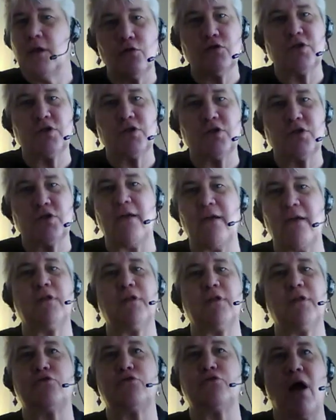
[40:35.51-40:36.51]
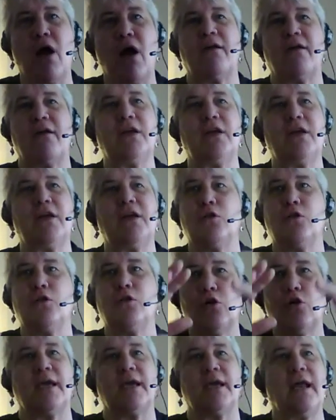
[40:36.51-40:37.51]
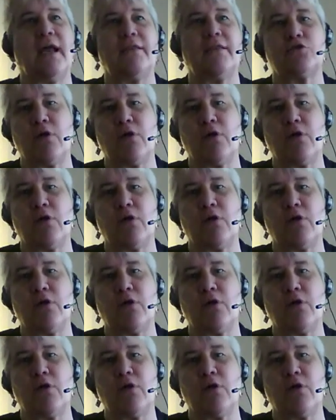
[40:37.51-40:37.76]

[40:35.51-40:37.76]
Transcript: safely driving, looking at the